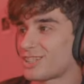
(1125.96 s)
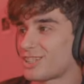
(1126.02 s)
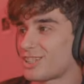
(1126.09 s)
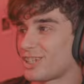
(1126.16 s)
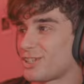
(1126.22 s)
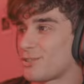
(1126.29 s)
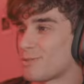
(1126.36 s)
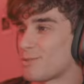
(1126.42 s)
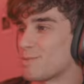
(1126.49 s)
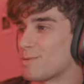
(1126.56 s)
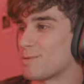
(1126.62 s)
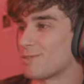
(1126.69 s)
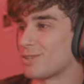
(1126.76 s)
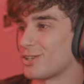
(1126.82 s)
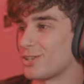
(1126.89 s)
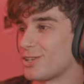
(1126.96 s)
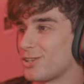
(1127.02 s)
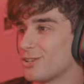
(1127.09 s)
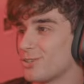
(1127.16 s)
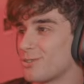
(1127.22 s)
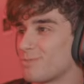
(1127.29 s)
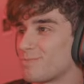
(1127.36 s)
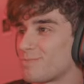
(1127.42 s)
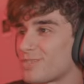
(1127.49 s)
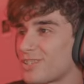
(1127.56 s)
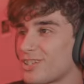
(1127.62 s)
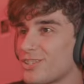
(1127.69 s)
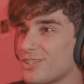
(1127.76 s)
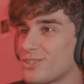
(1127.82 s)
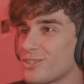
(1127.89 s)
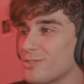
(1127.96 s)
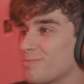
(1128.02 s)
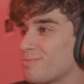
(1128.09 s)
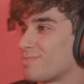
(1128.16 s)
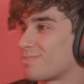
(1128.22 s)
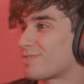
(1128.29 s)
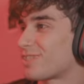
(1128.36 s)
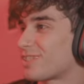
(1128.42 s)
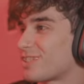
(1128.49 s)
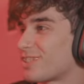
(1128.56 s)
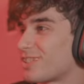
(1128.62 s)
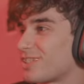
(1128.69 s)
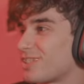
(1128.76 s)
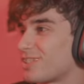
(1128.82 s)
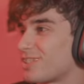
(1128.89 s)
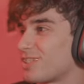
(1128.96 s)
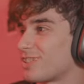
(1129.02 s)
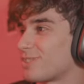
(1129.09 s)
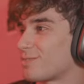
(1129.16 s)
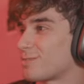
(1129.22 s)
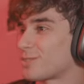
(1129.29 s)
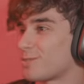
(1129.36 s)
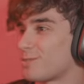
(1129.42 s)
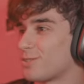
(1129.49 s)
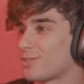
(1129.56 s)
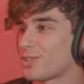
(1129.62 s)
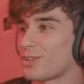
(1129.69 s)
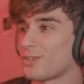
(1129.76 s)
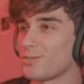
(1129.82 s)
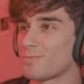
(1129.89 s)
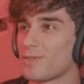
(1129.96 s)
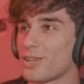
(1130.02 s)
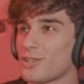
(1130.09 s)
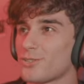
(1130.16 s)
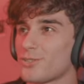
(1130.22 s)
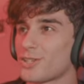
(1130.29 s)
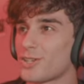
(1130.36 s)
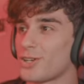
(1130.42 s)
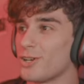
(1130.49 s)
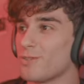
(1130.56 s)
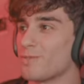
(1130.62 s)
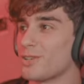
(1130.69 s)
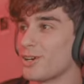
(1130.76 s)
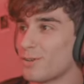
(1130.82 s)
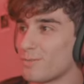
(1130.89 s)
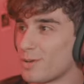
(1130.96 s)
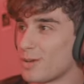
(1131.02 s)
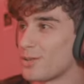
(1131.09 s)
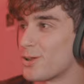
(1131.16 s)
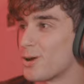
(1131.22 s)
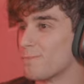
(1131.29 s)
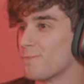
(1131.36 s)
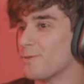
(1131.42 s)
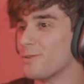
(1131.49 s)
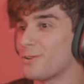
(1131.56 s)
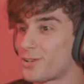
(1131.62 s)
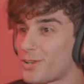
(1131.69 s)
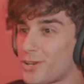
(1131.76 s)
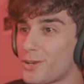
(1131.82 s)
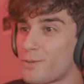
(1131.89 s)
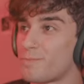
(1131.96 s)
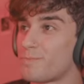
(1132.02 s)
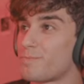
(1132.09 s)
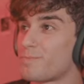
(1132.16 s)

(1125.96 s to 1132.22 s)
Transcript: I do remember that deal. I do. If someone tell, pays you to kill me, I'll pay double, okay?